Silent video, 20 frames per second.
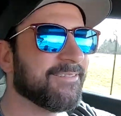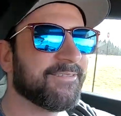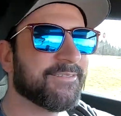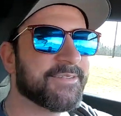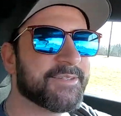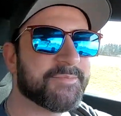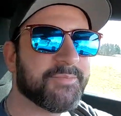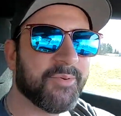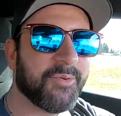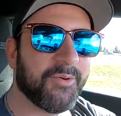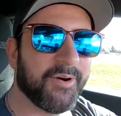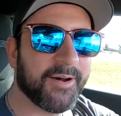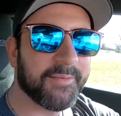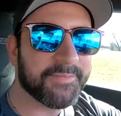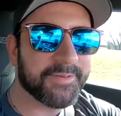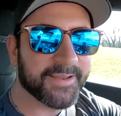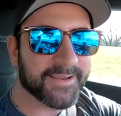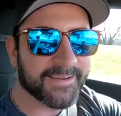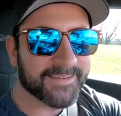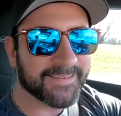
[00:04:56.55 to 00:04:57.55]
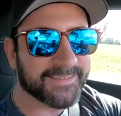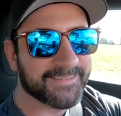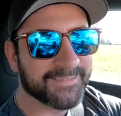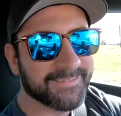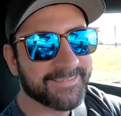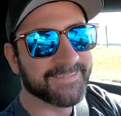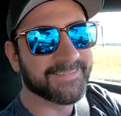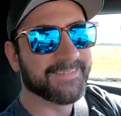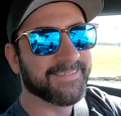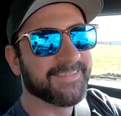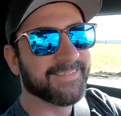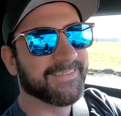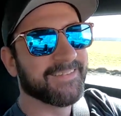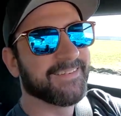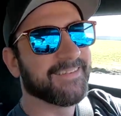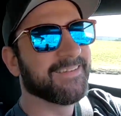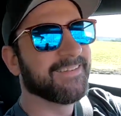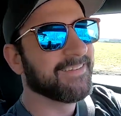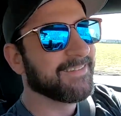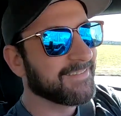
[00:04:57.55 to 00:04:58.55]
let's pull up here
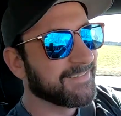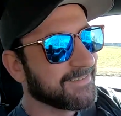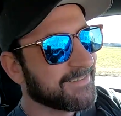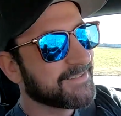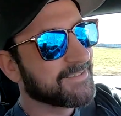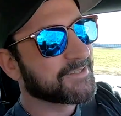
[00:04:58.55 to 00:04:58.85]
and